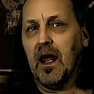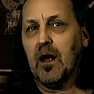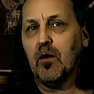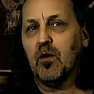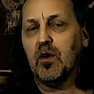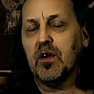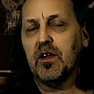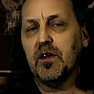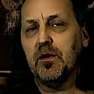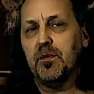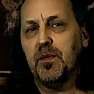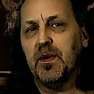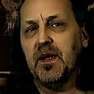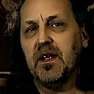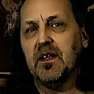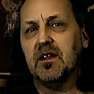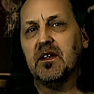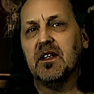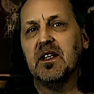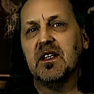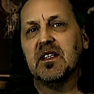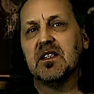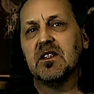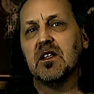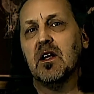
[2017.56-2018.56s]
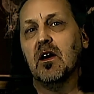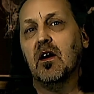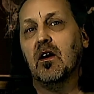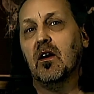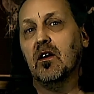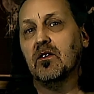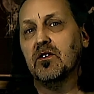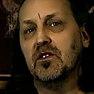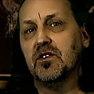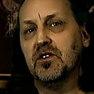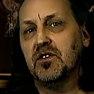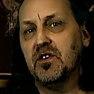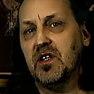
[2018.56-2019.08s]
And we repeat this on
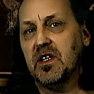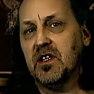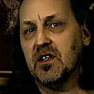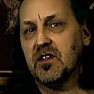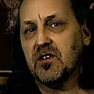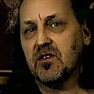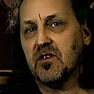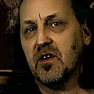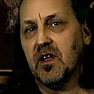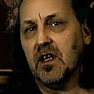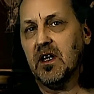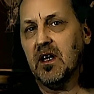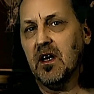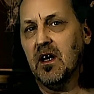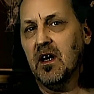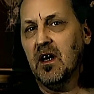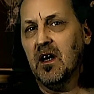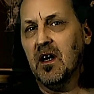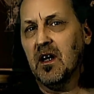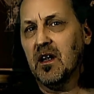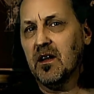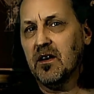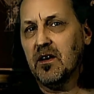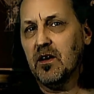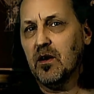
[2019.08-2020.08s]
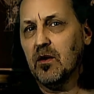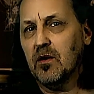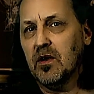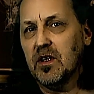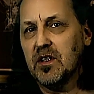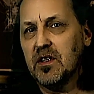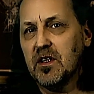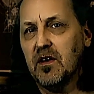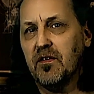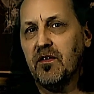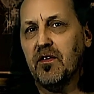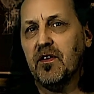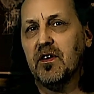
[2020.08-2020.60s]
the G string, the only
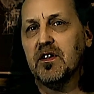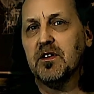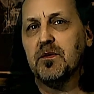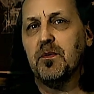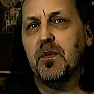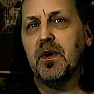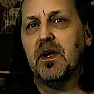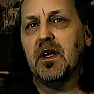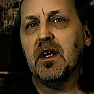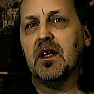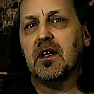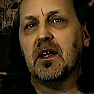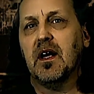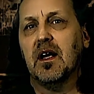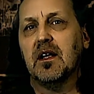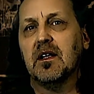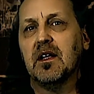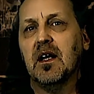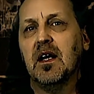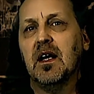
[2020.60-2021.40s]
difference being that